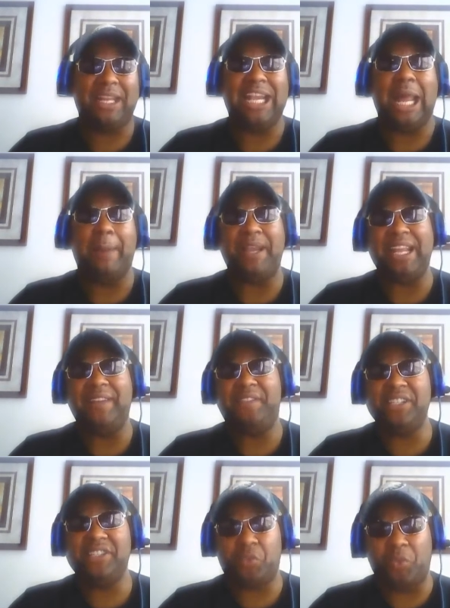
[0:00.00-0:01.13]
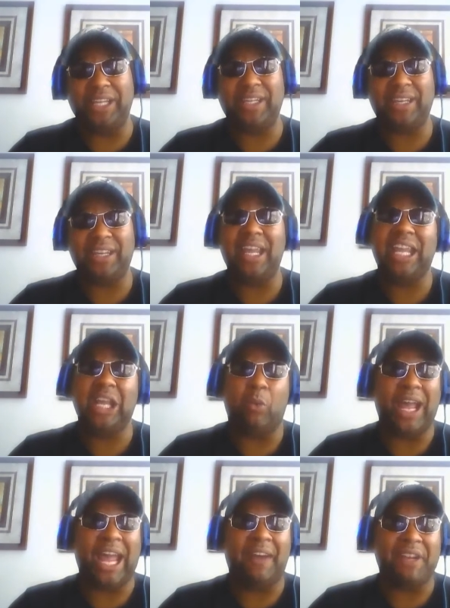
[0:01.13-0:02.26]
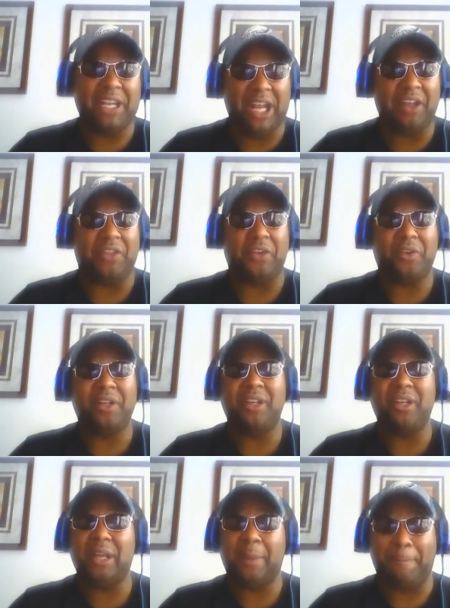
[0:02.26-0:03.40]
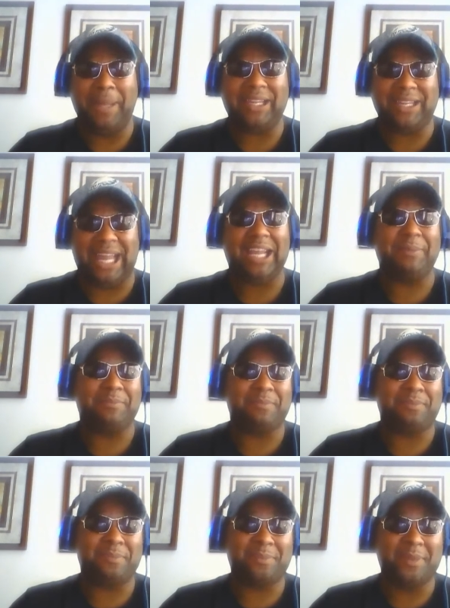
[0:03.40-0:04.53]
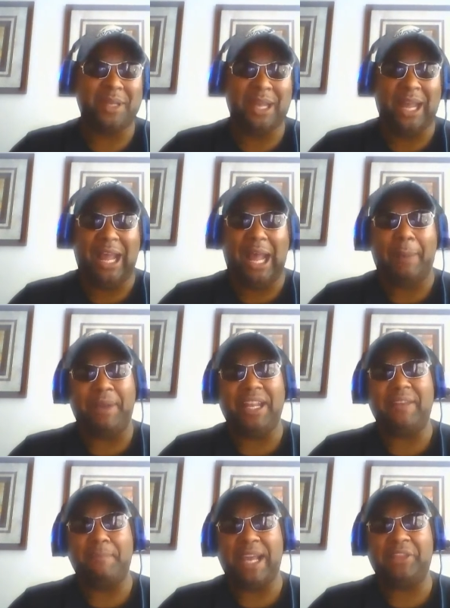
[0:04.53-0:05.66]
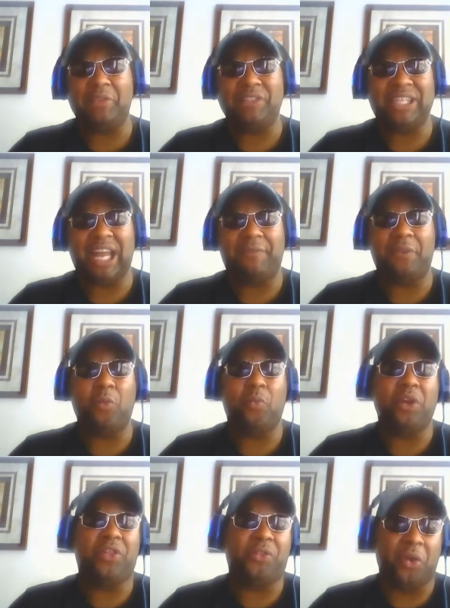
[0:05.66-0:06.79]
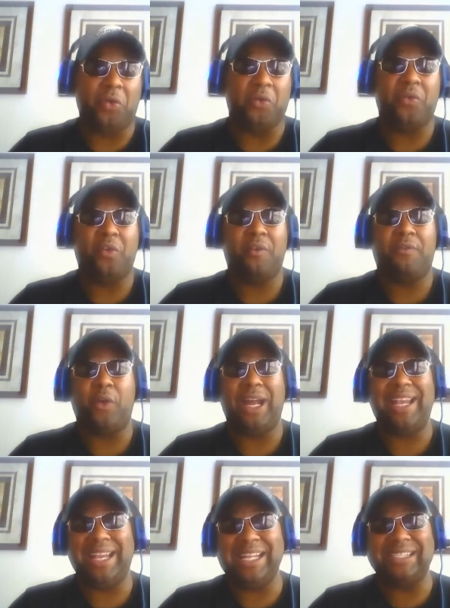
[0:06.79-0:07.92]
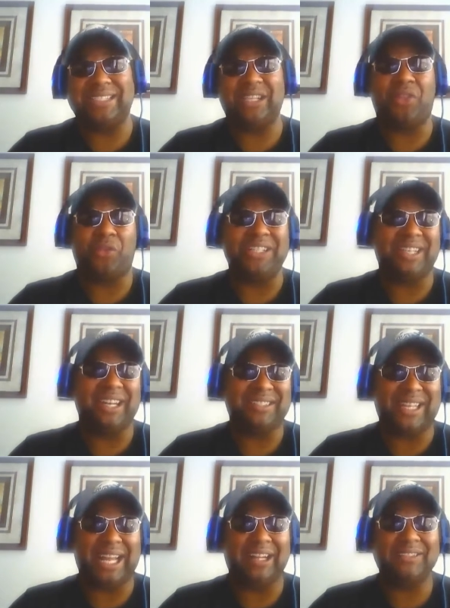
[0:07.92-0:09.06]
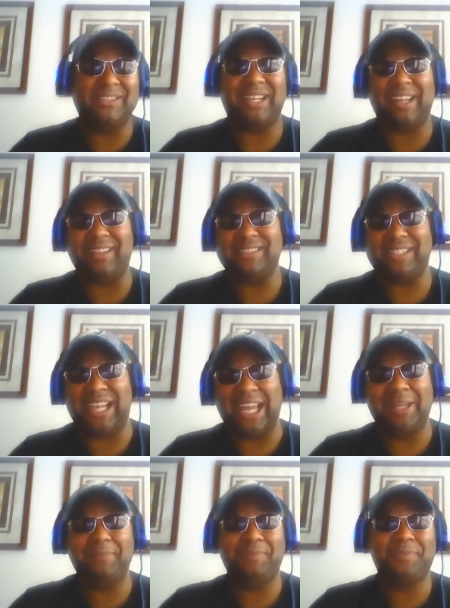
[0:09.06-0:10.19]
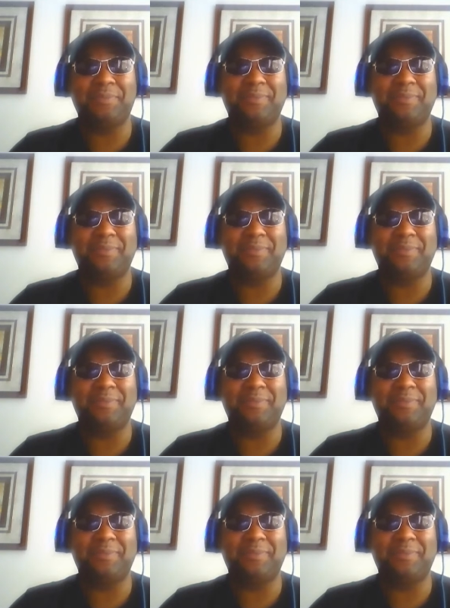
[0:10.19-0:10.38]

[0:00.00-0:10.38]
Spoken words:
And I believe this week he will have another big game. I believe Matthew Stafford will throw for at least 3 touchdowns in this game.